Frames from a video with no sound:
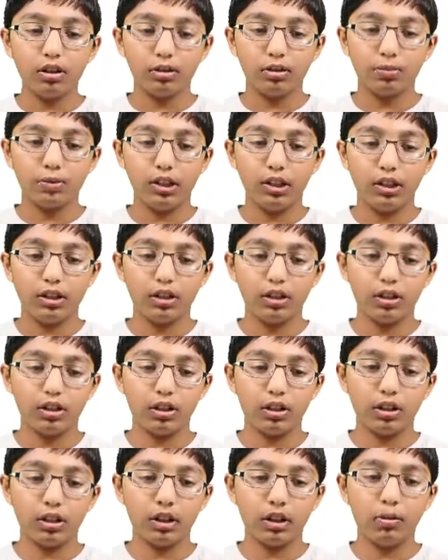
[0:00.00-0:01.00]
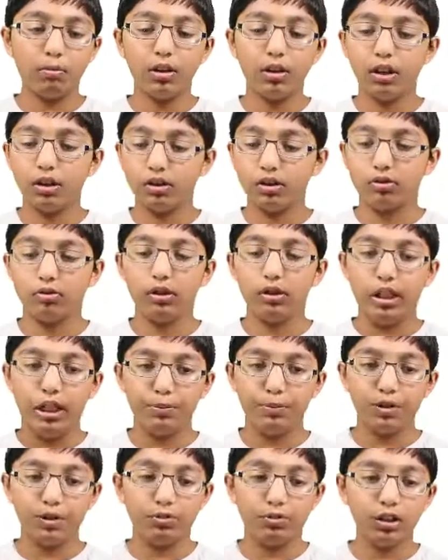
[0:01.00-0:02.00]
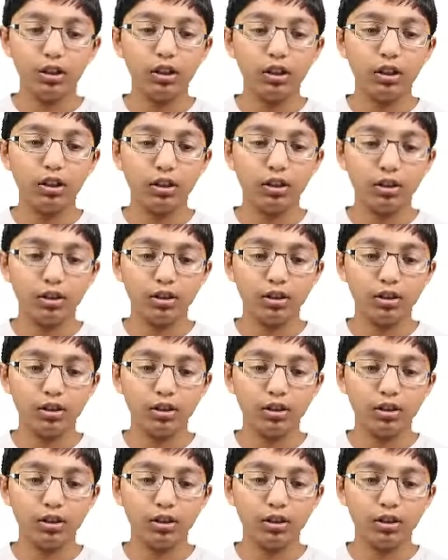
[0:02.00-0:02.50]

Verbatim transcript: space time underscore elapsed one